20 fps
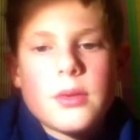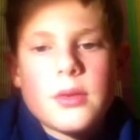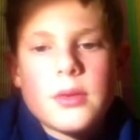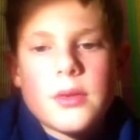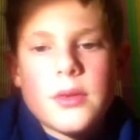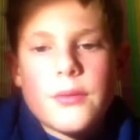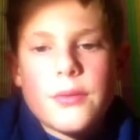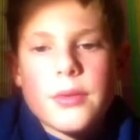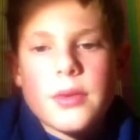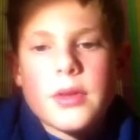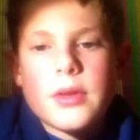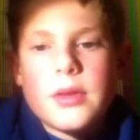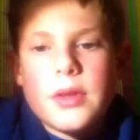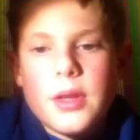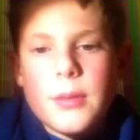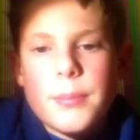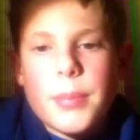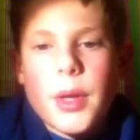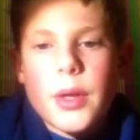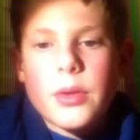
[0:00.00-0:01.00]
a good variety
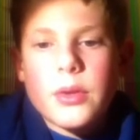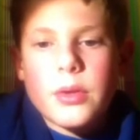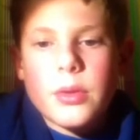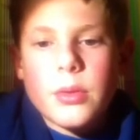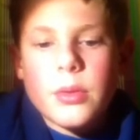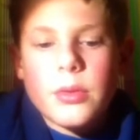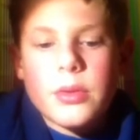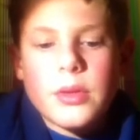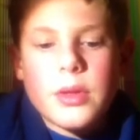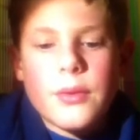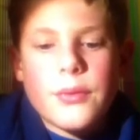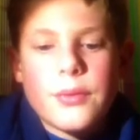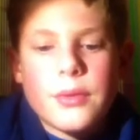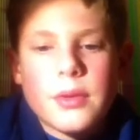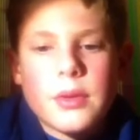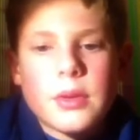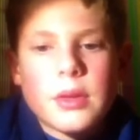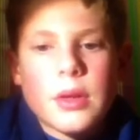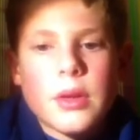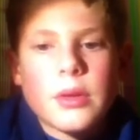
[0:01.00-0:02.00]
of bandsaws, different
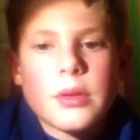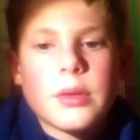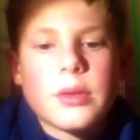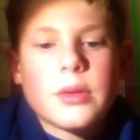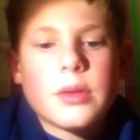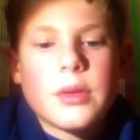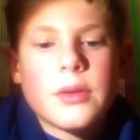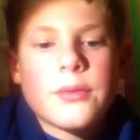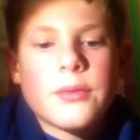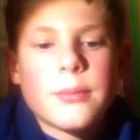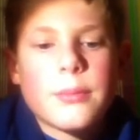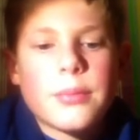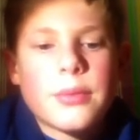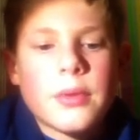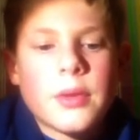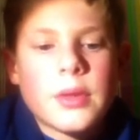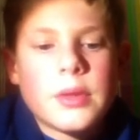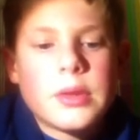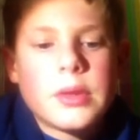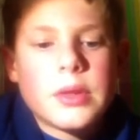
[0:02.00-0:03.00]
sizes, different
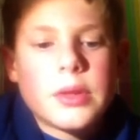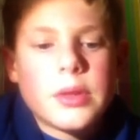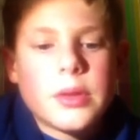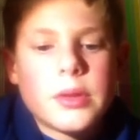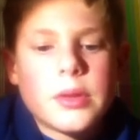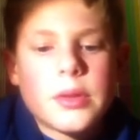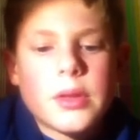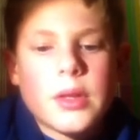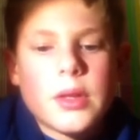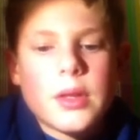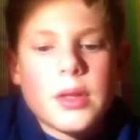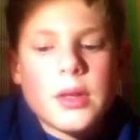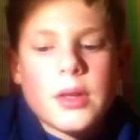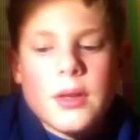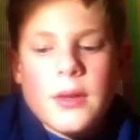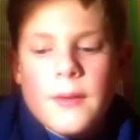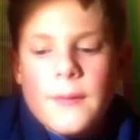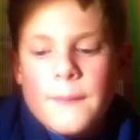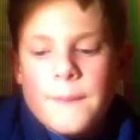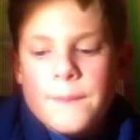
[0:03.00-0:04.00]
prices,
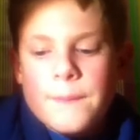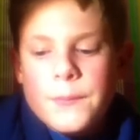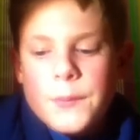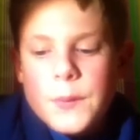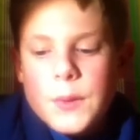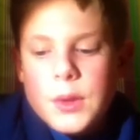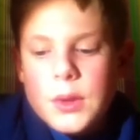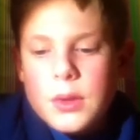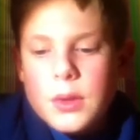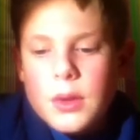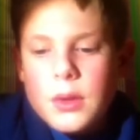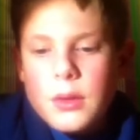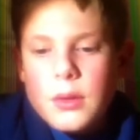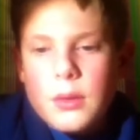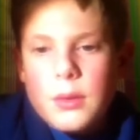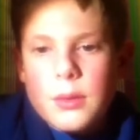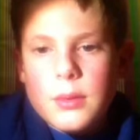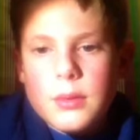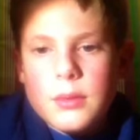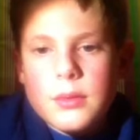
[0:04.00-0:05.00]
so
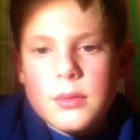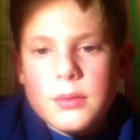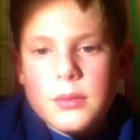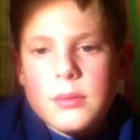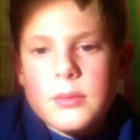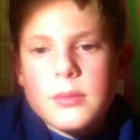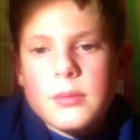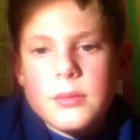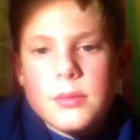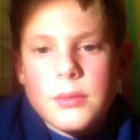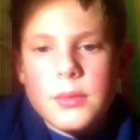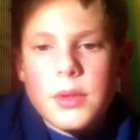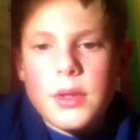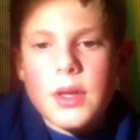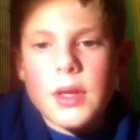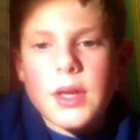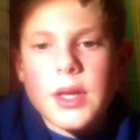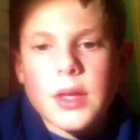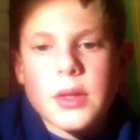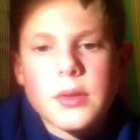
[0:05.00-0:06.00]
you
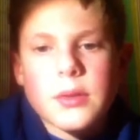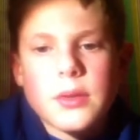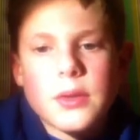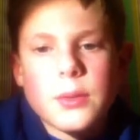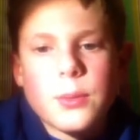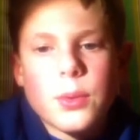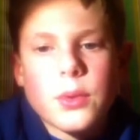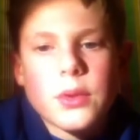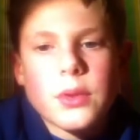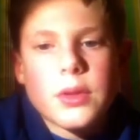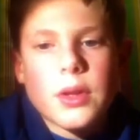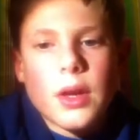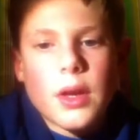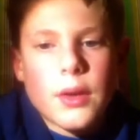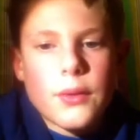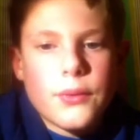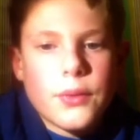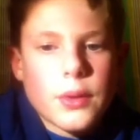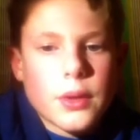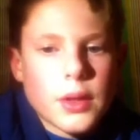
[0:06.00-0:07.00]
can get some good ones there
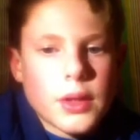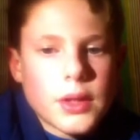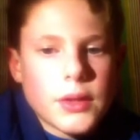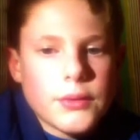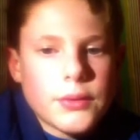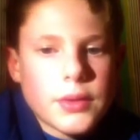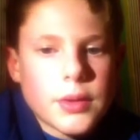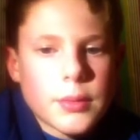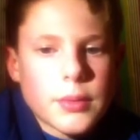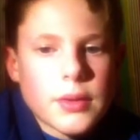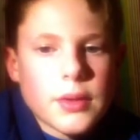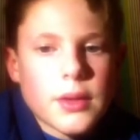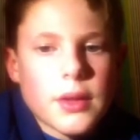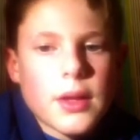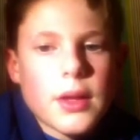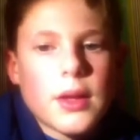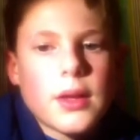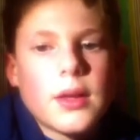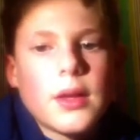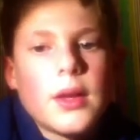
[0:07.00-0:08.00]
if you're looking for something like
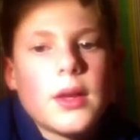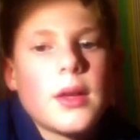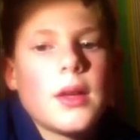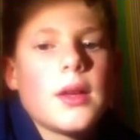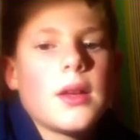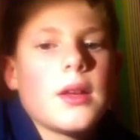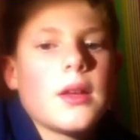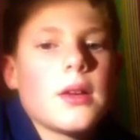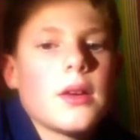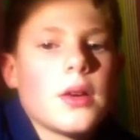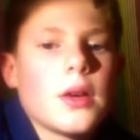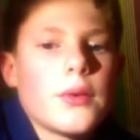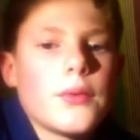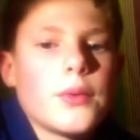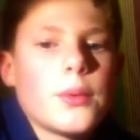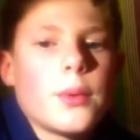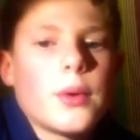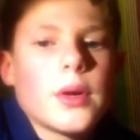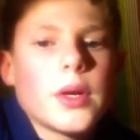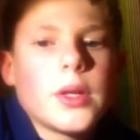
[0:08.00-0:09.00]
that.
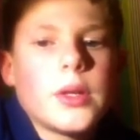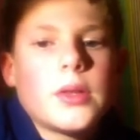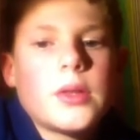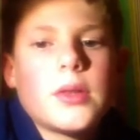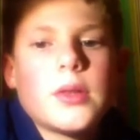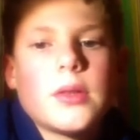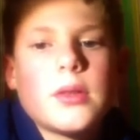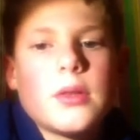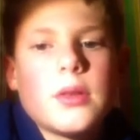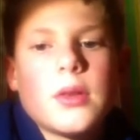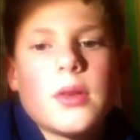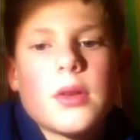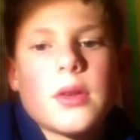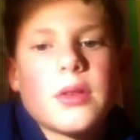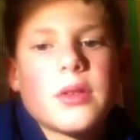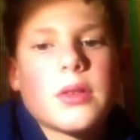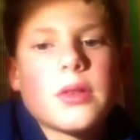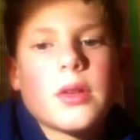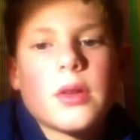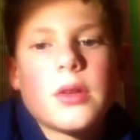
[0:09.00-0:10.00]
Otherwise you can
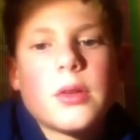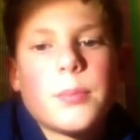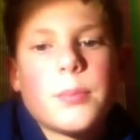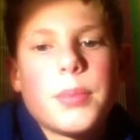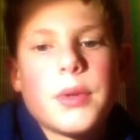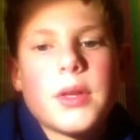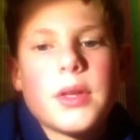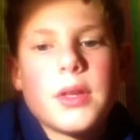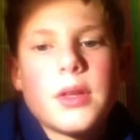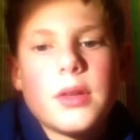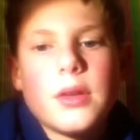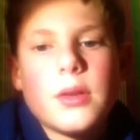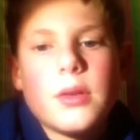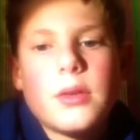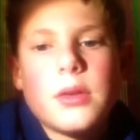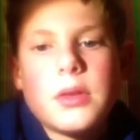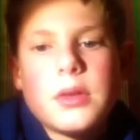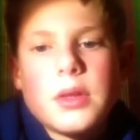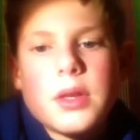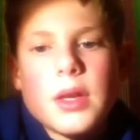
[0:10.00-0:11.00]
just go to B&Q,
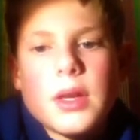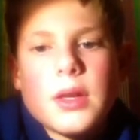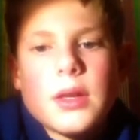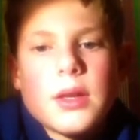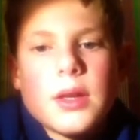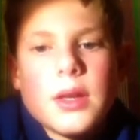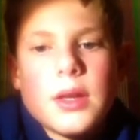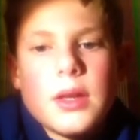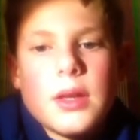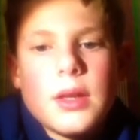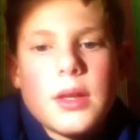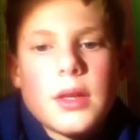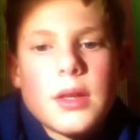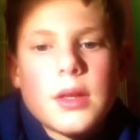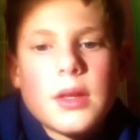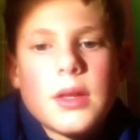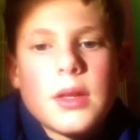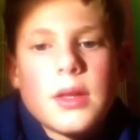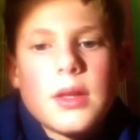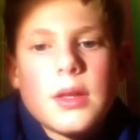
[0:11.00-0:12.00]
just get a
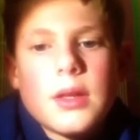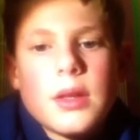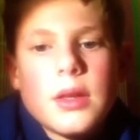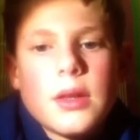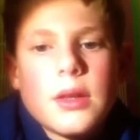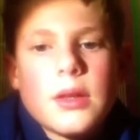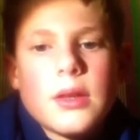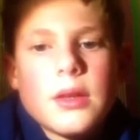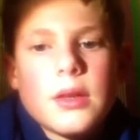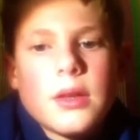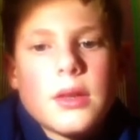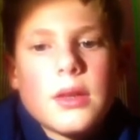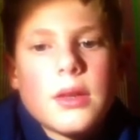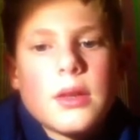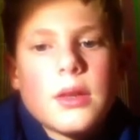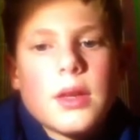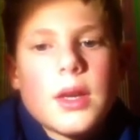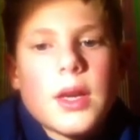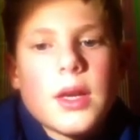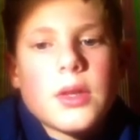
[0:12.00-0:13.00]

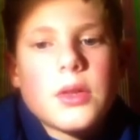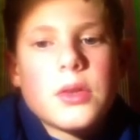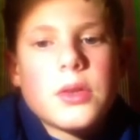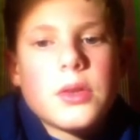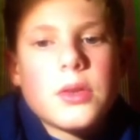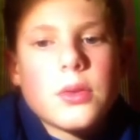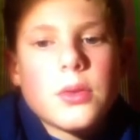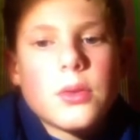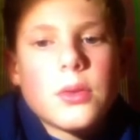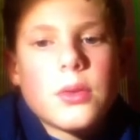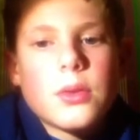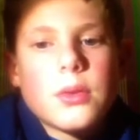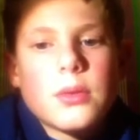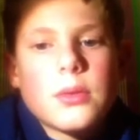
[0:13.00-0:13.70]
handsaw.